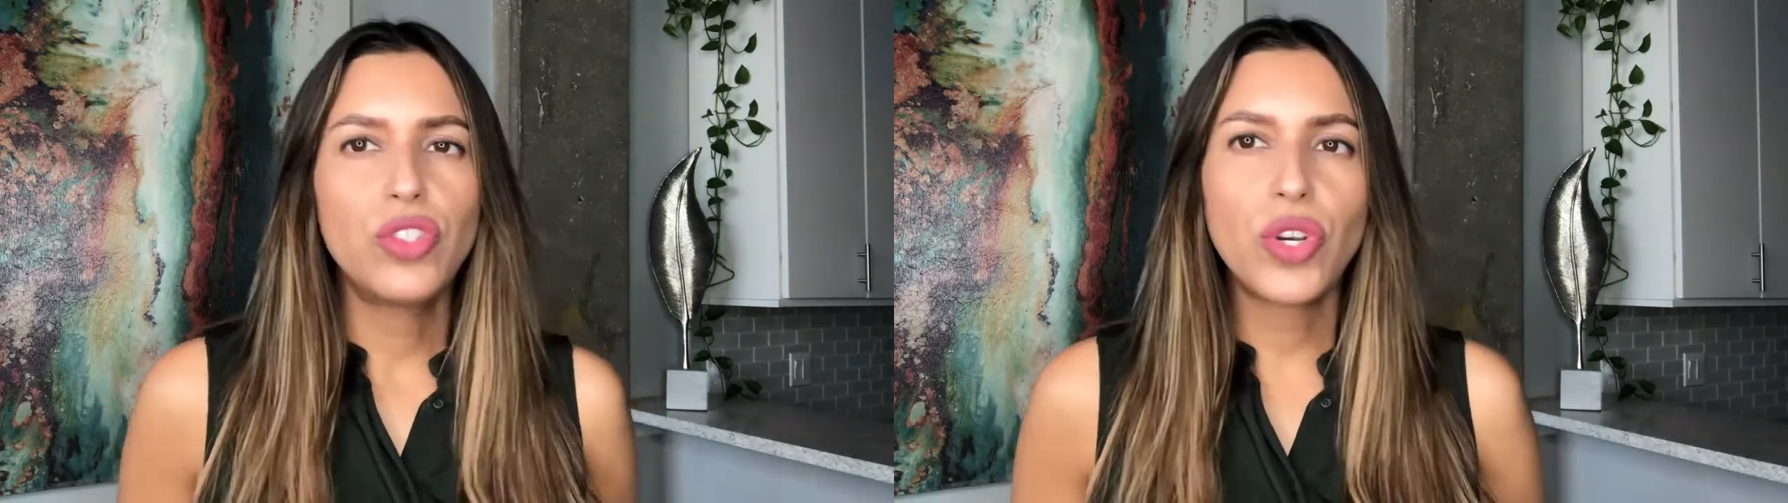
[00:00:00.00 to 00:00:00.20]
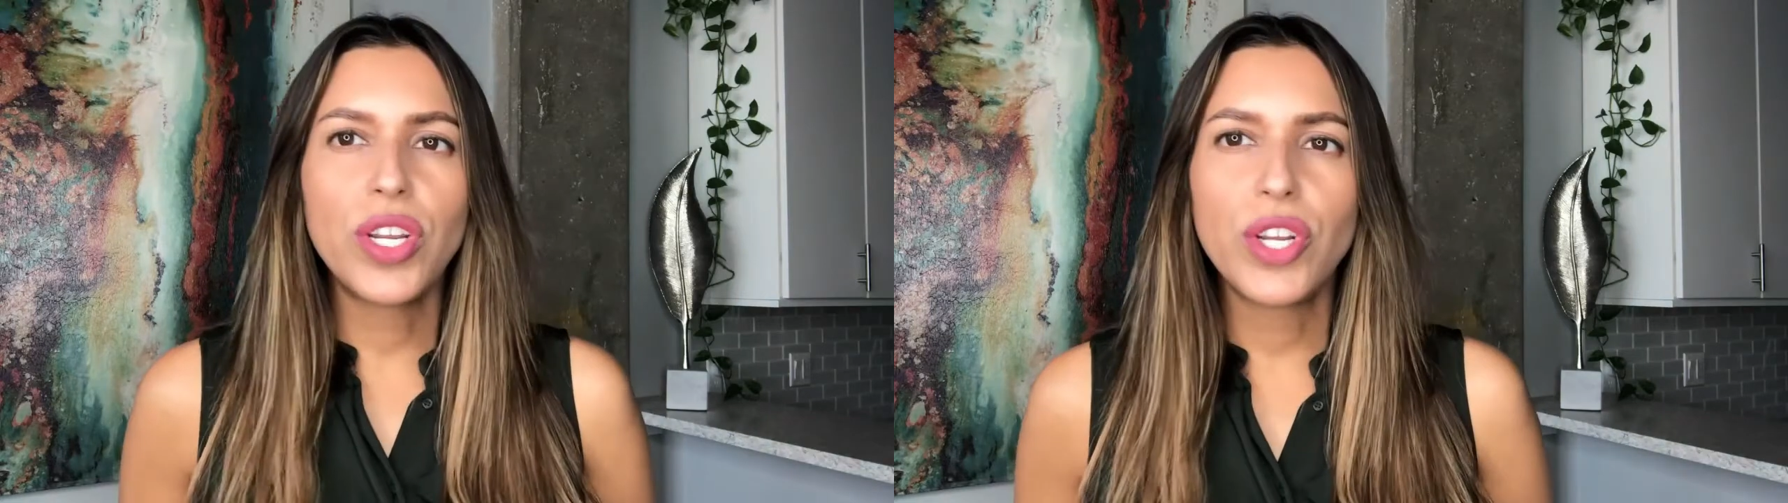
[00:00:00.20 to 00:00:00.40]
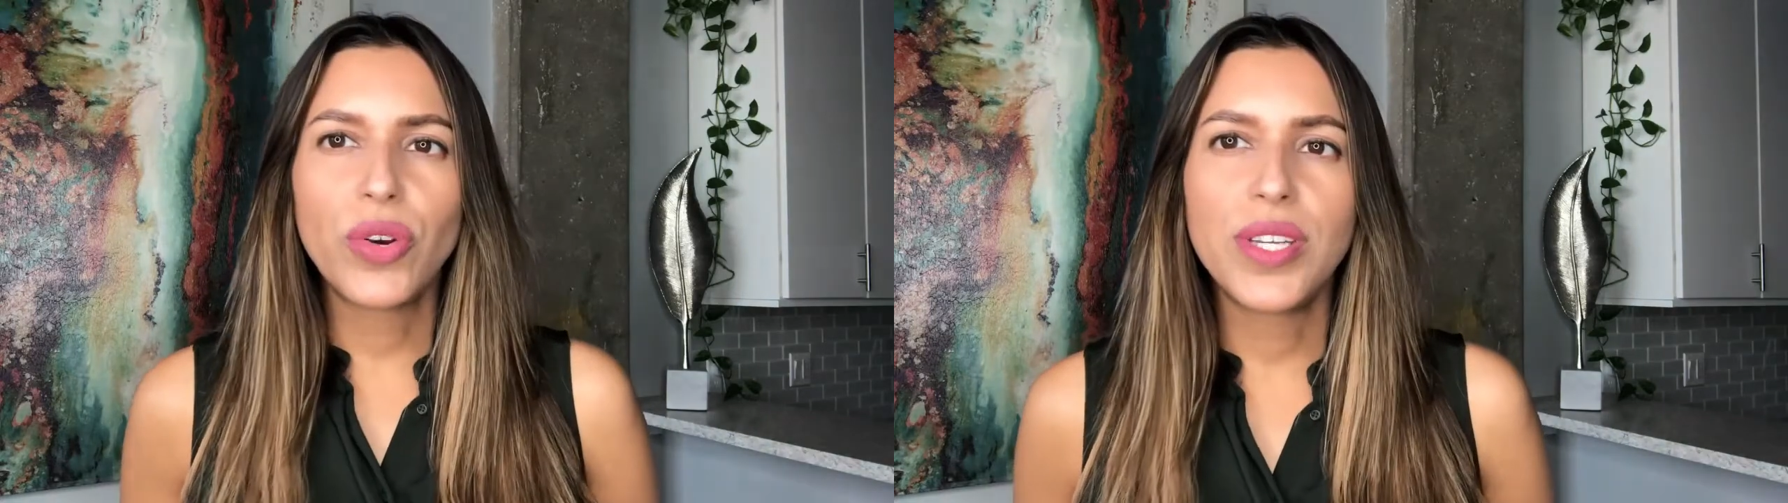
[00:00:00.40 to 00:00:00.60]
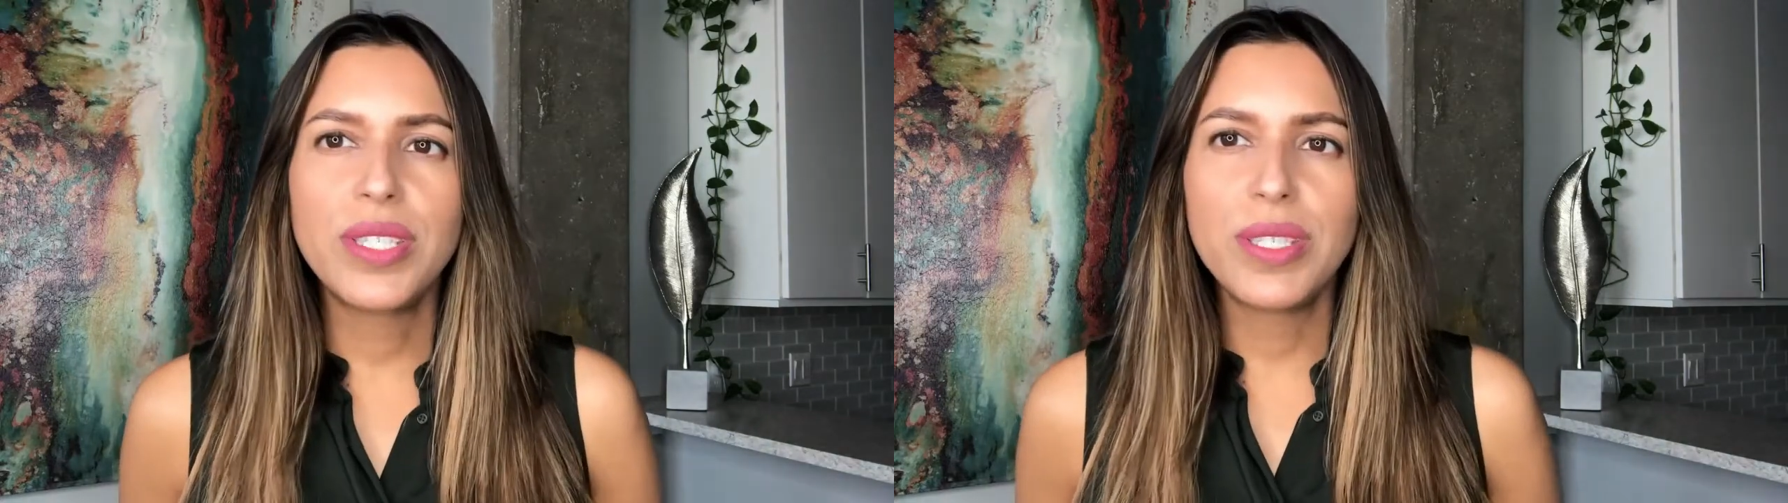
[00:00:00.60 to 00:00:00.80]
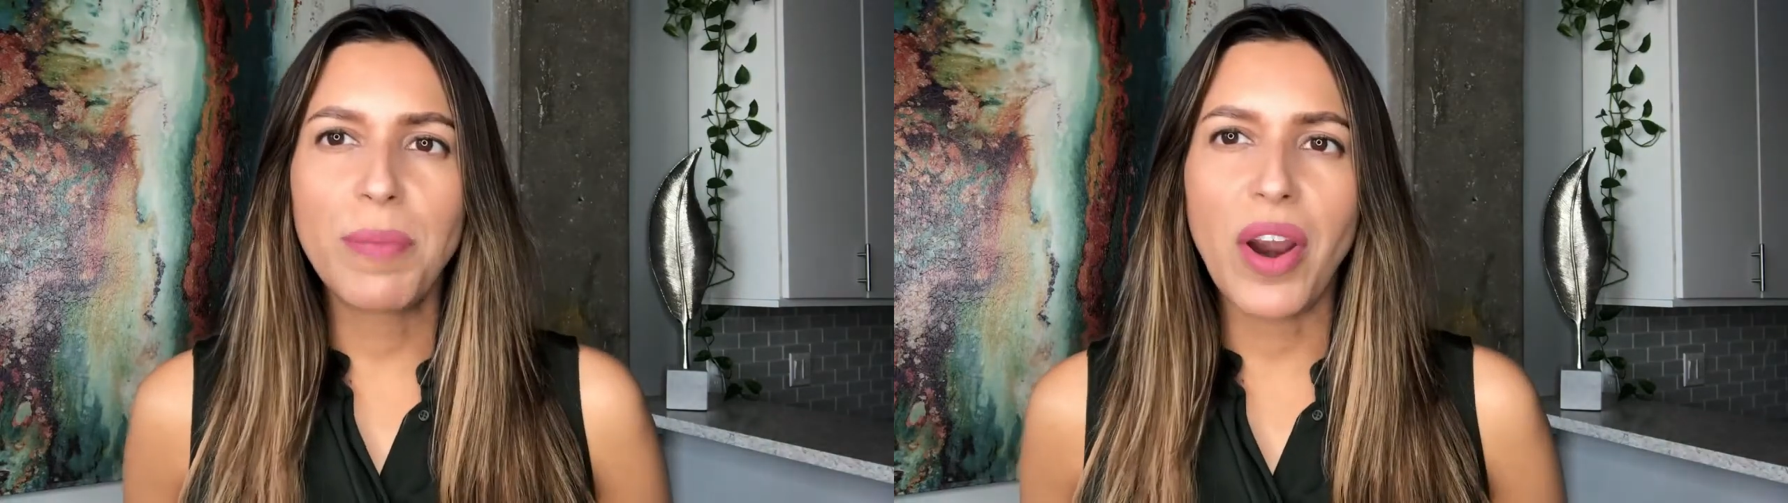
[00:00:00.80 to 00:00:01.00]
During a
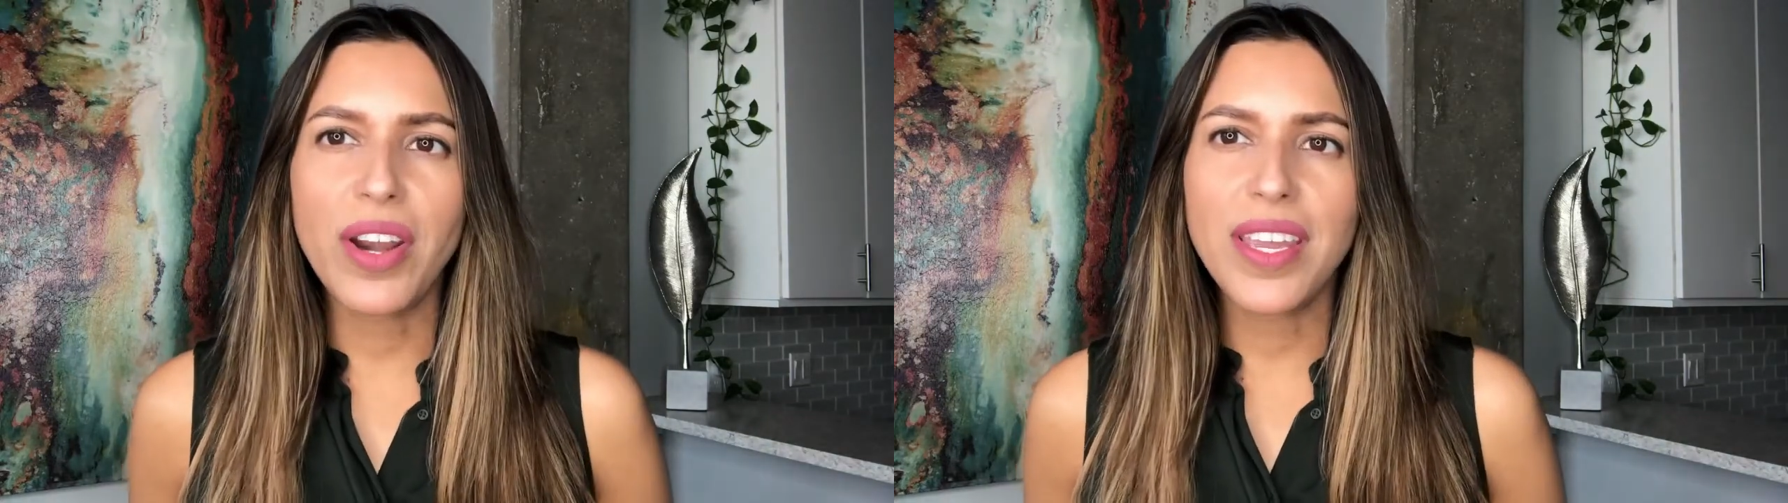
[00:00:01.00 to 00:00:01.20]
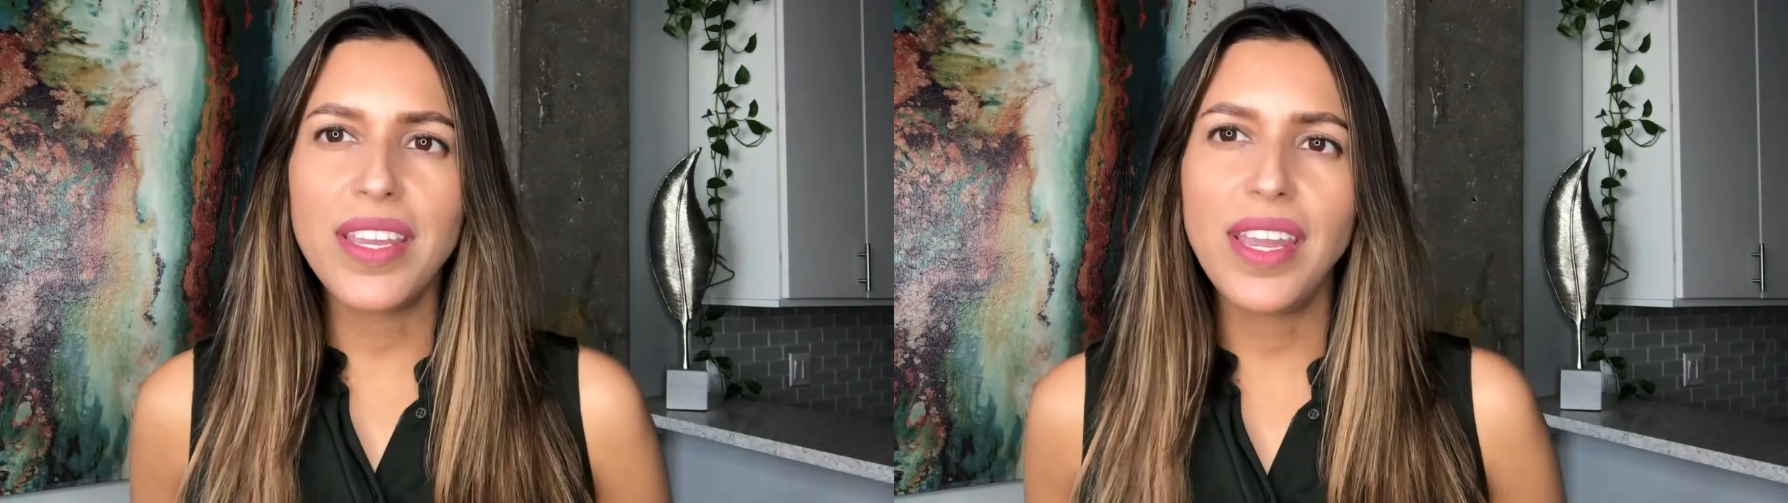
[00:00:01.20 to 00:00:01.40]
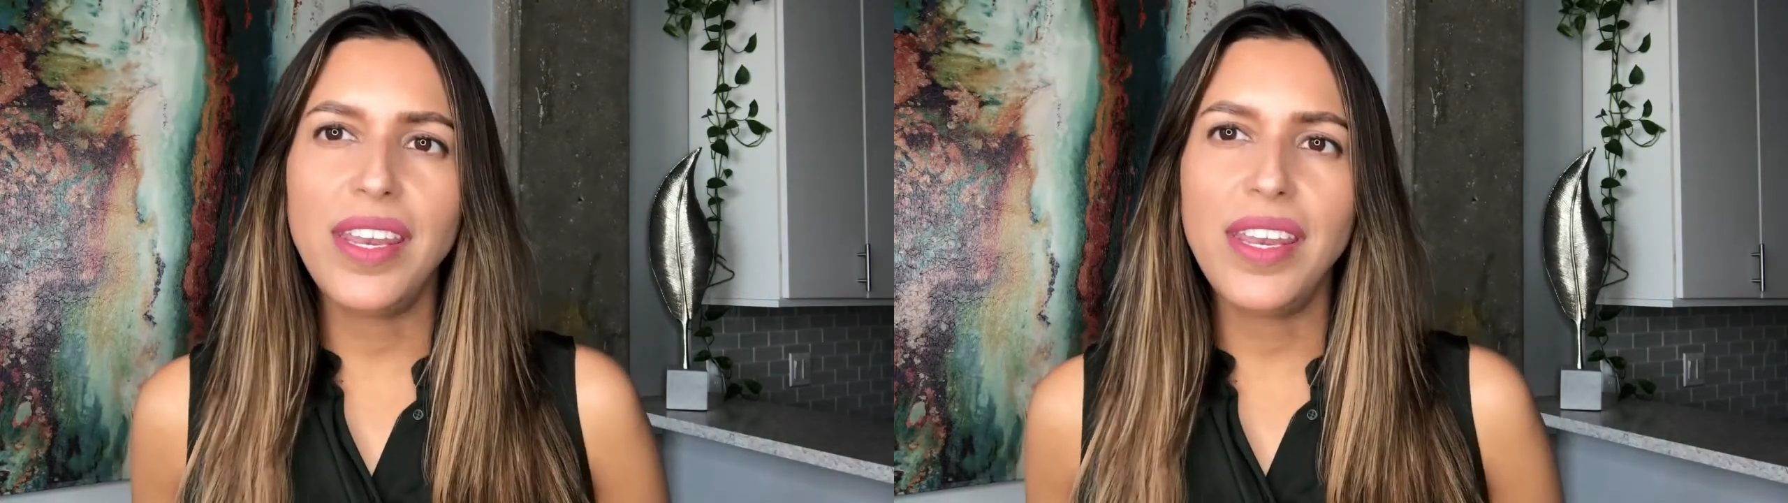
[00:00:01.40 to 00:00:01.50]
Christmas party